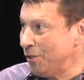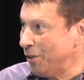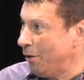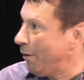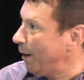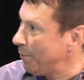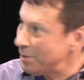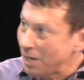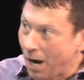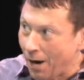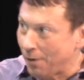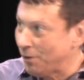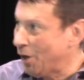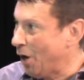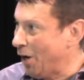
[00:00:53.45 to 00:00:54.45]
ago, I was
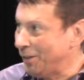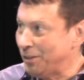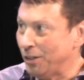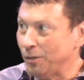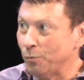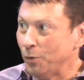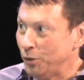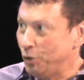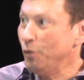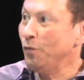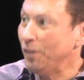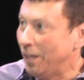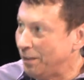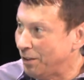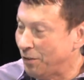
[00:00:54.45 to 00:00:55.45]
hired on to
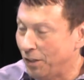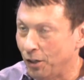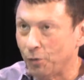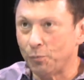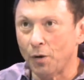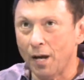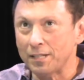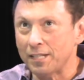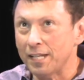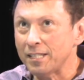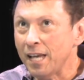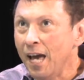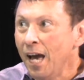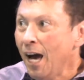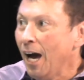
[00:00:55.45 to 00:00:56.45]
rejuvenate the theater
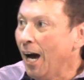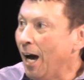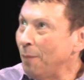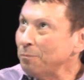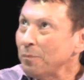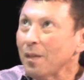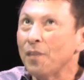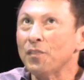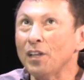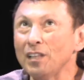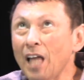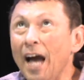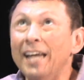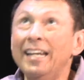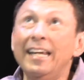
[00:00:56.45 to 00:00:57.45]
process. Um, the
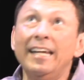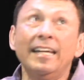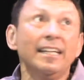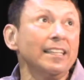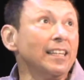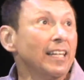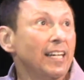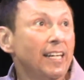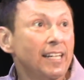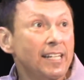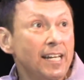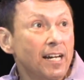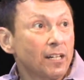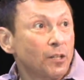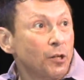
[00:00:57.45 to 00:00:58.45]
lighting,
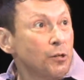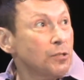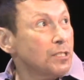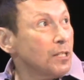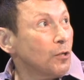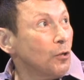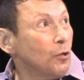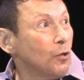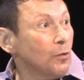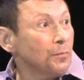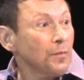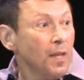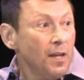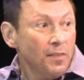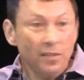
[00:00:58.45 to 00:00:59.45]
the
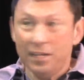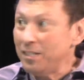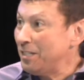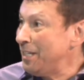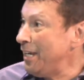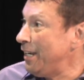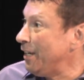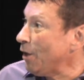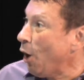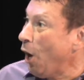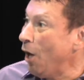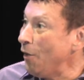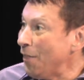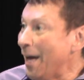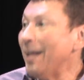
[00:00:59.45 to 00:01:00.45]
acoustical, the seating,
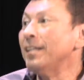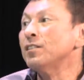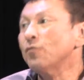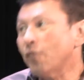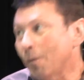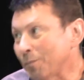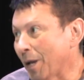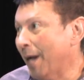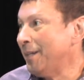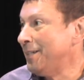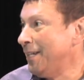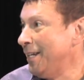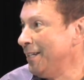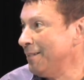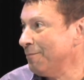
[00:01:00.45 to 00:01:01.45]
all that is from
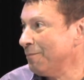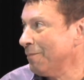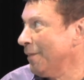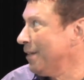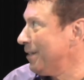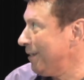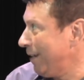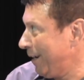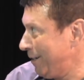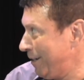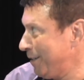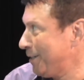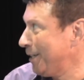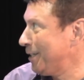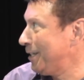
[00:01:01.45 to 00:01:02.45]
19 is it
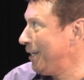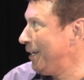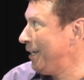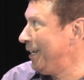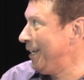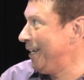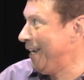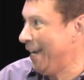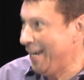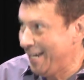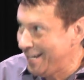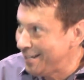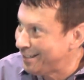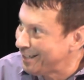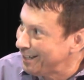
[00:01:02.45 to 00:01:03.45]
1968? Late